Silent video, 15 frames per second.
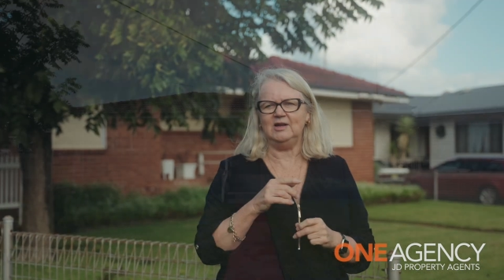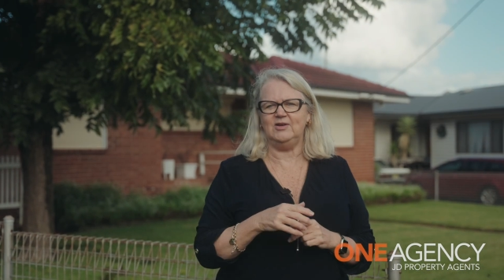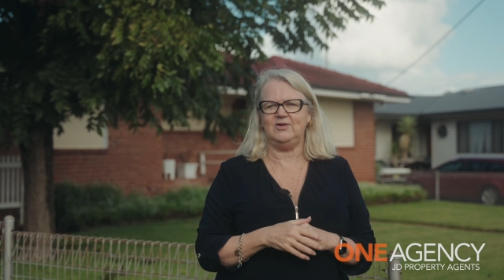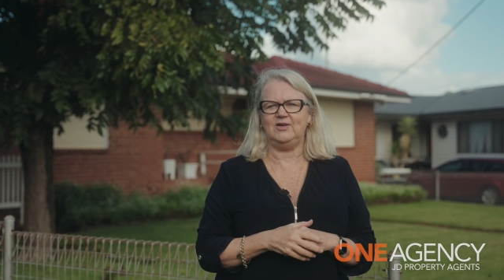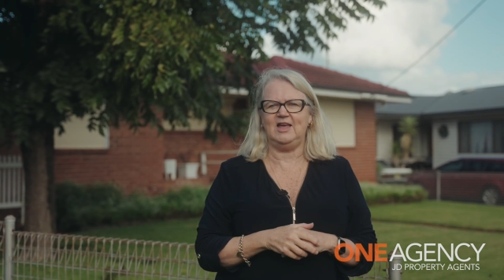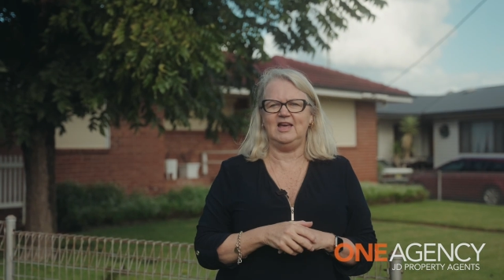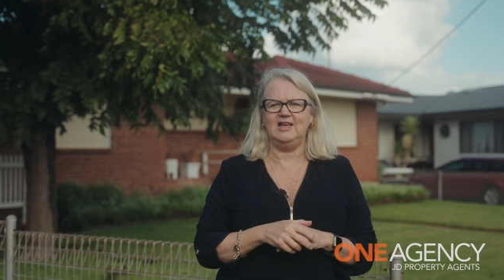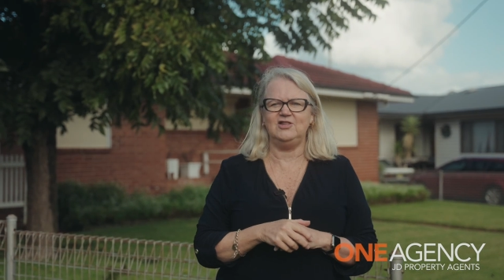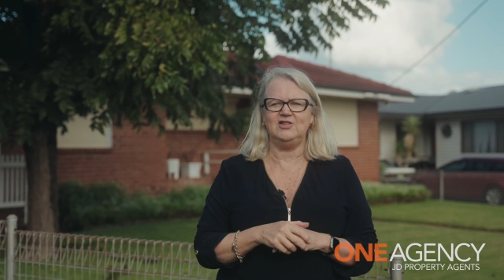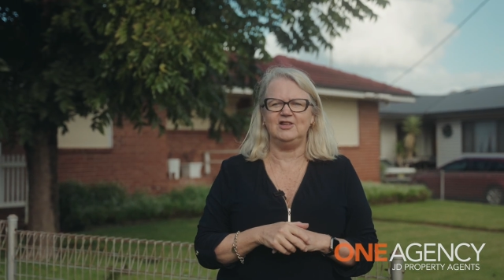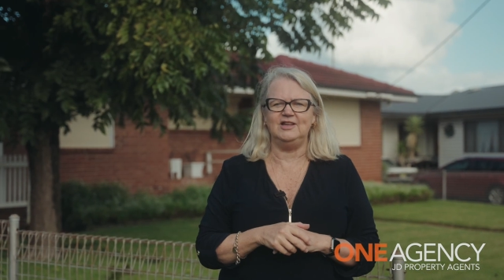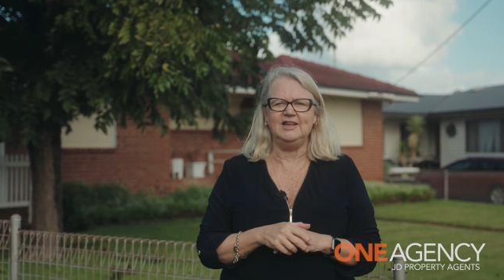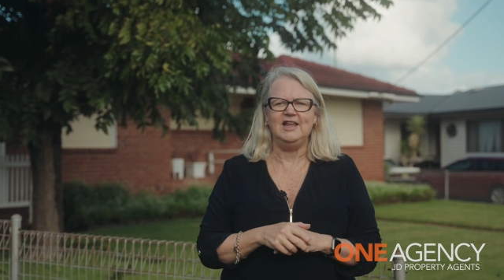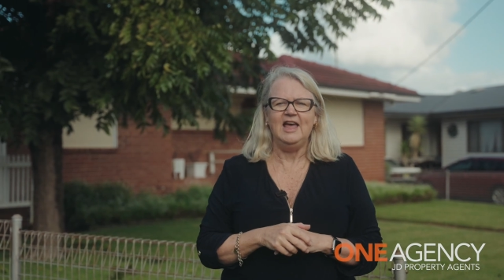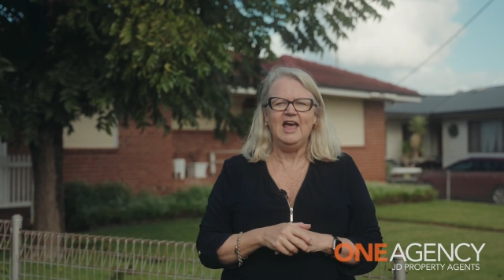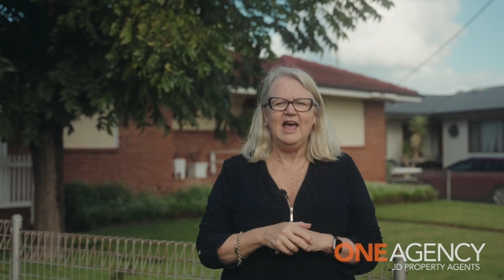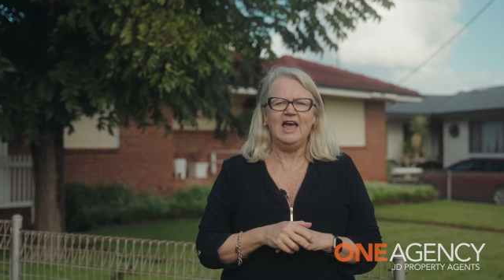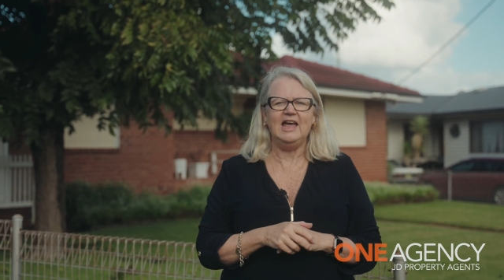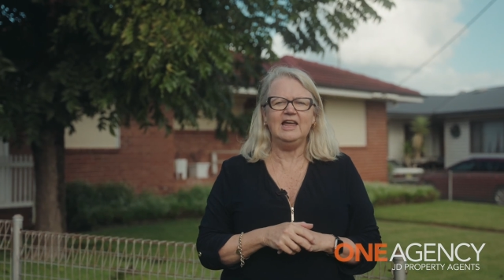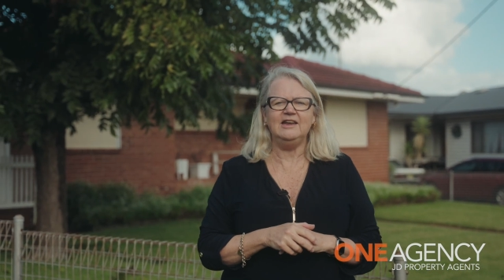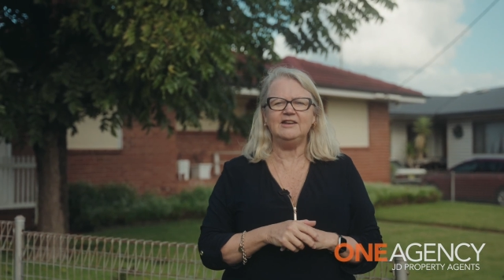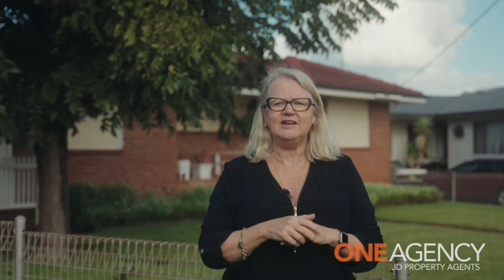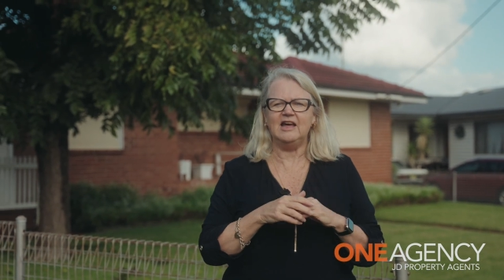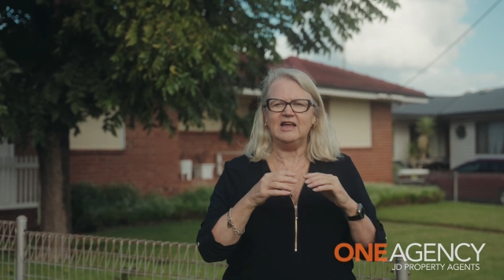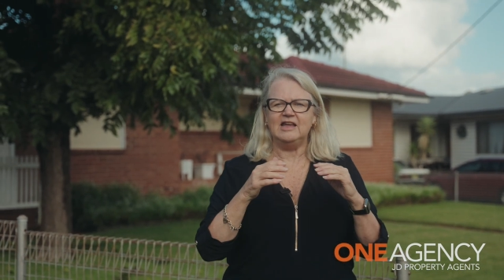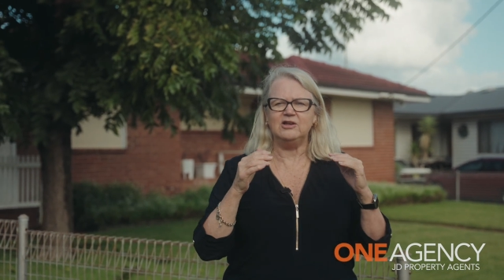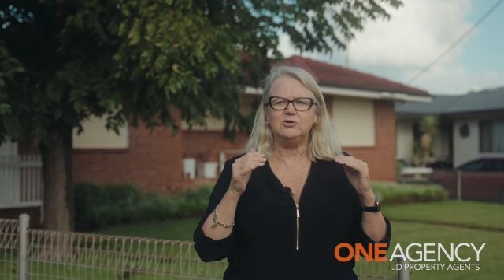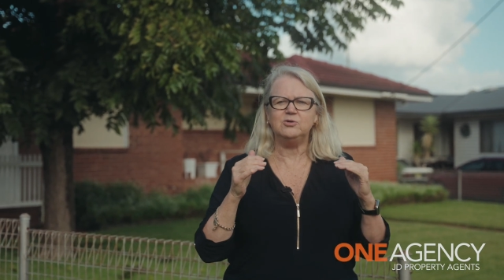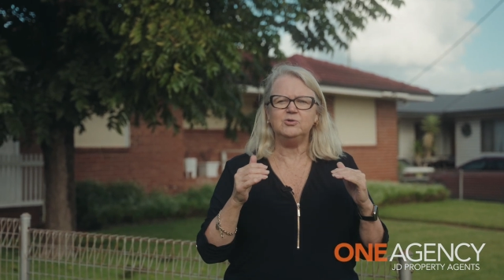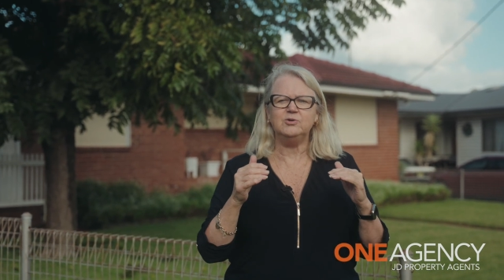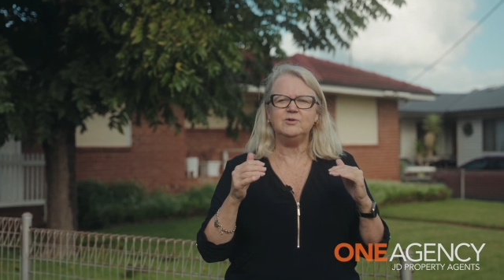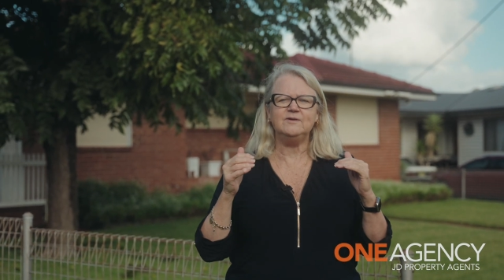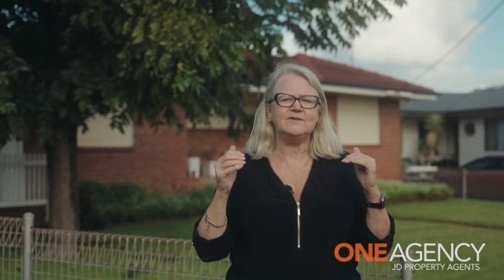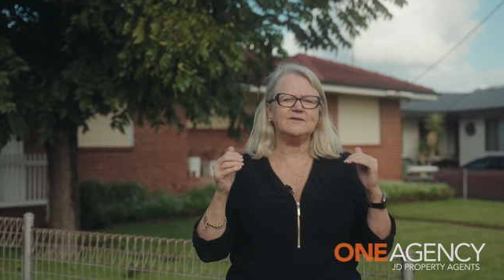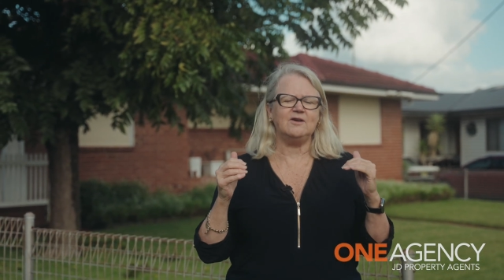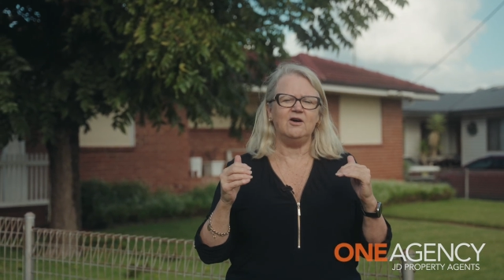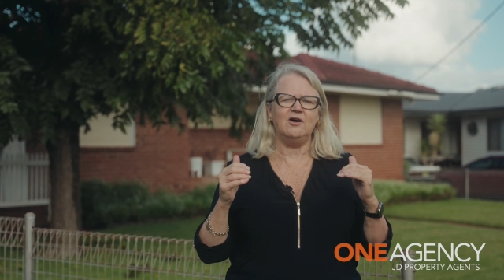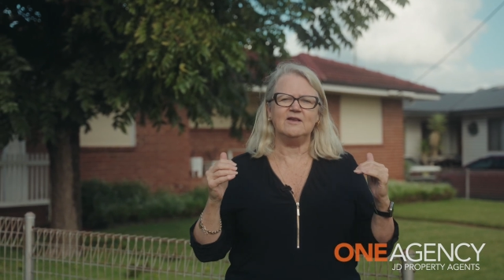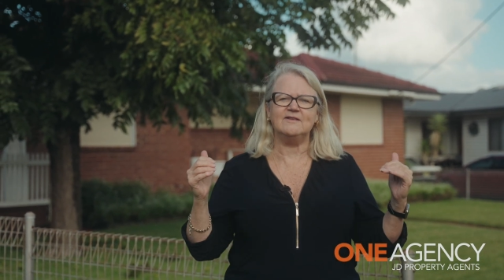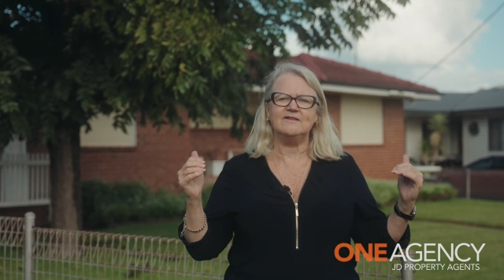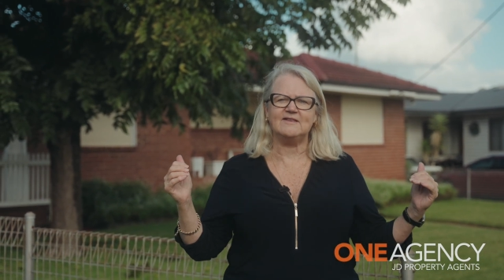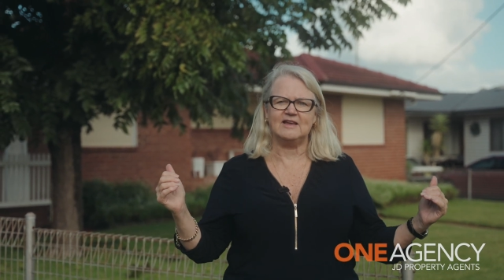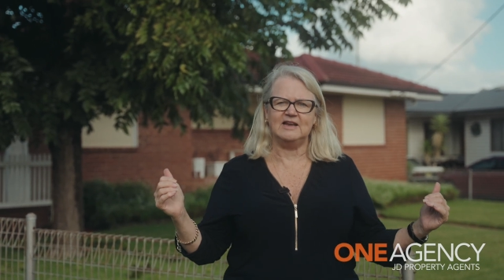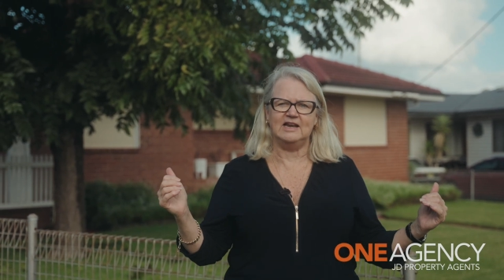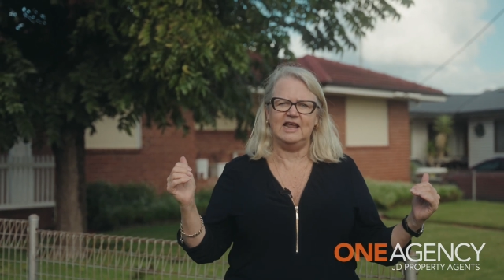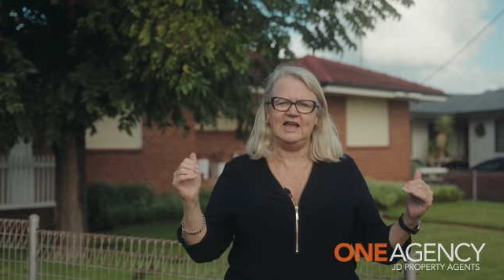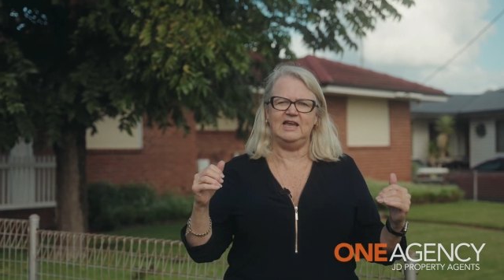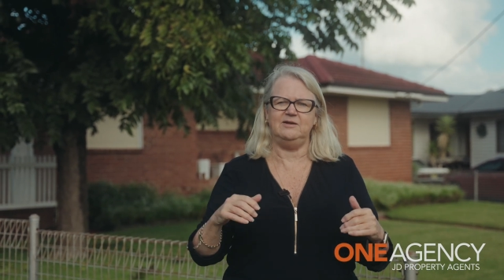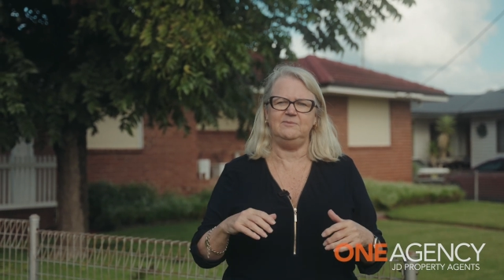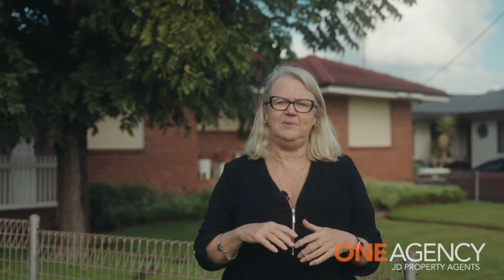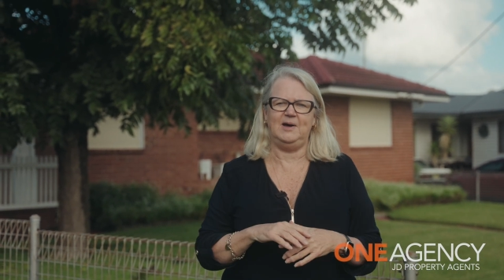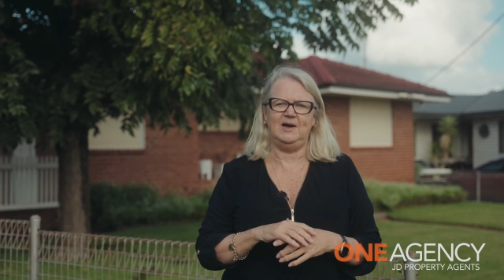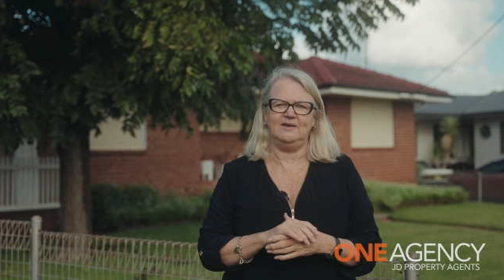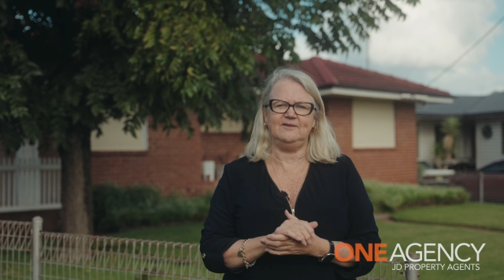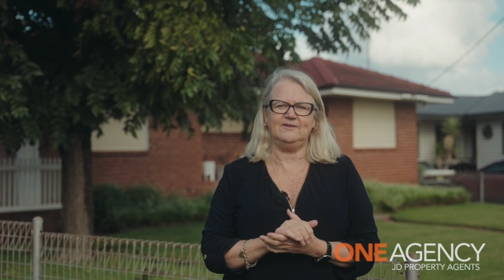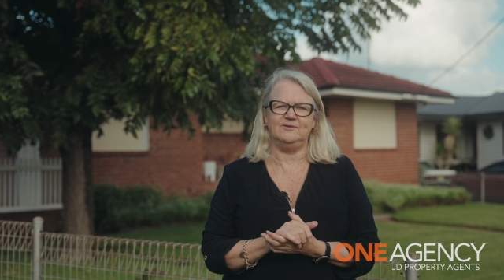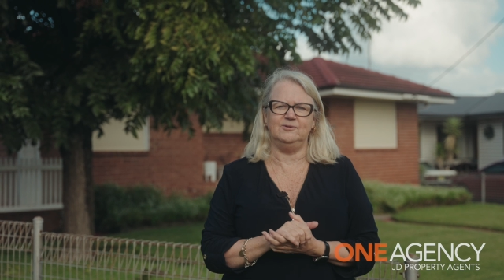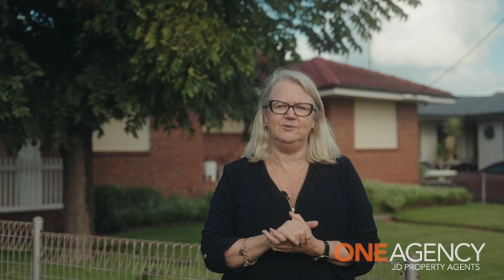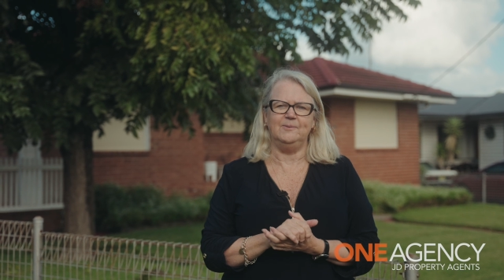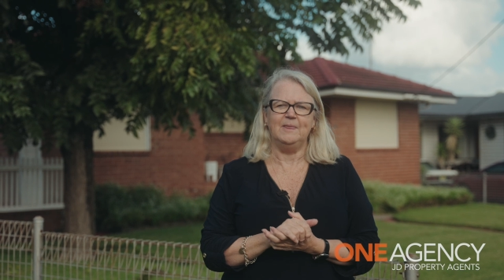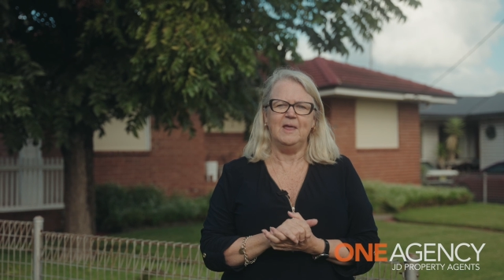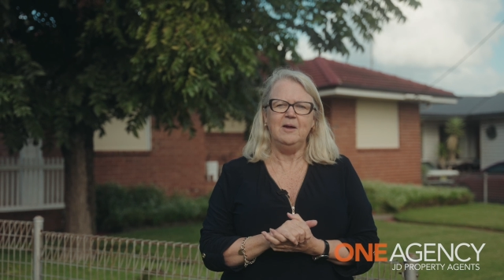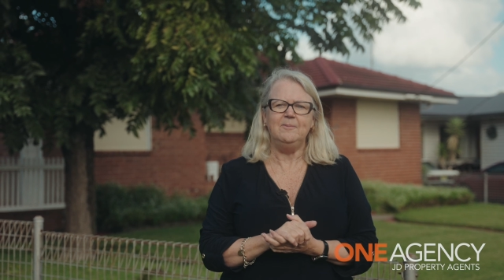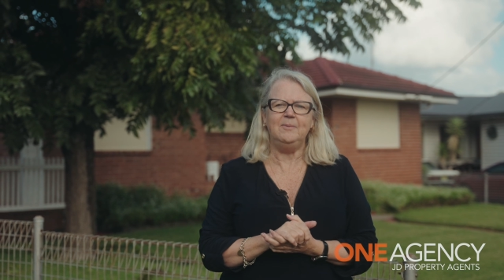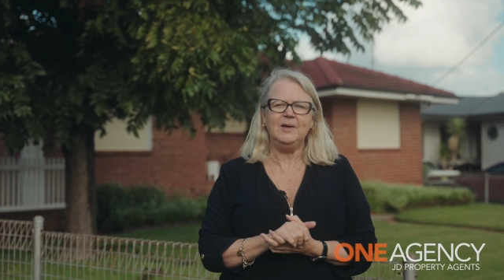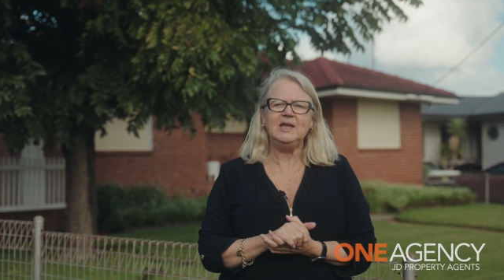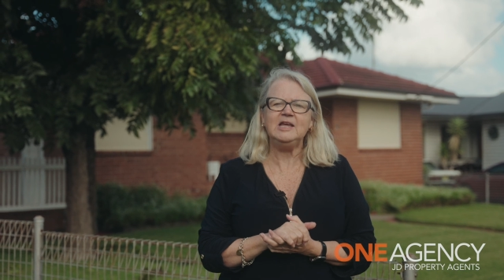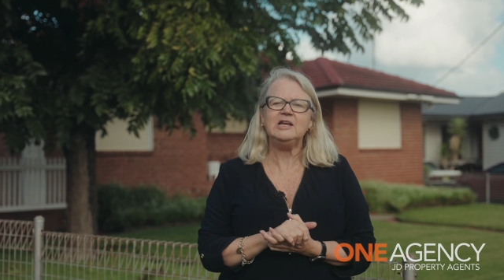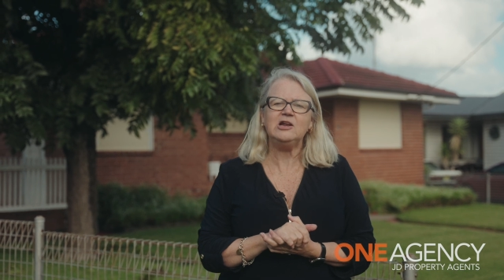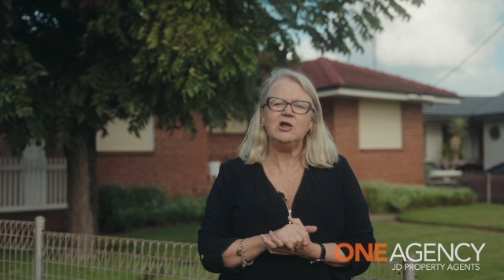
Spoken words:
location and a good-sized land parcel. Being